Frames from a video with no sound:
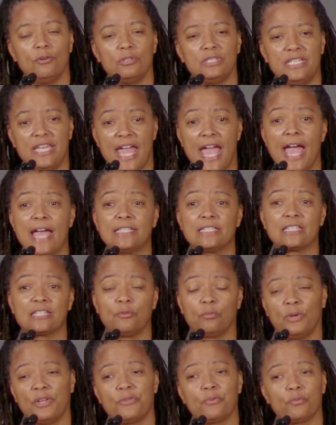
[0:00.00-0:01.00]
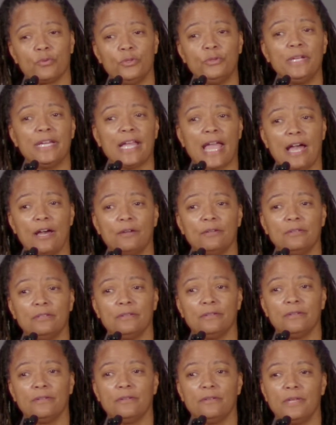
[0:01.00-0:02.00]
tasked with rooting out
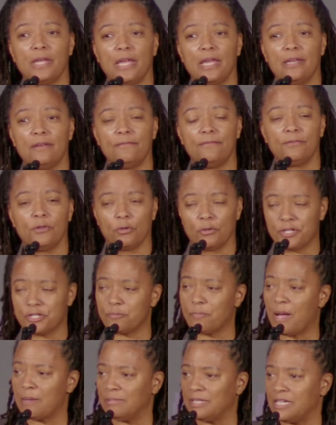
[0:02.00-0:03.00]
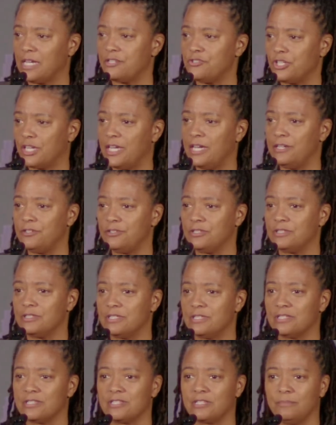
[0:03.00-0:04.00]
in Florida's public education
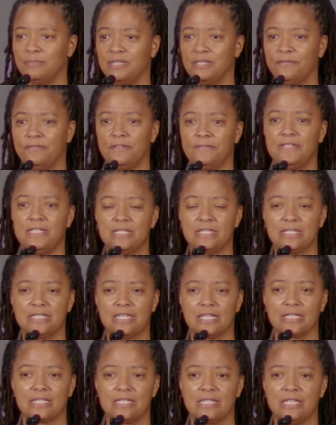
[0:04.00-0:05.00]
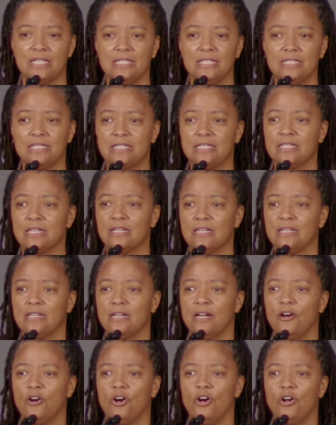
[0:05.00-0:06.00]
system in the 50s and 60s
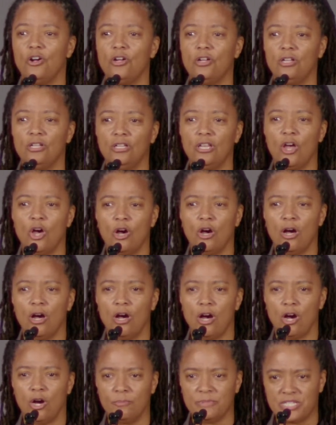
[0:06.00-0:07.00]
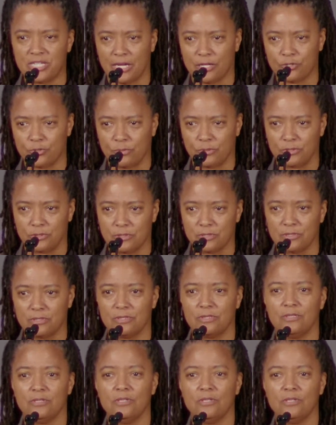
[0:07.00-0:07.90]
all homosexuals,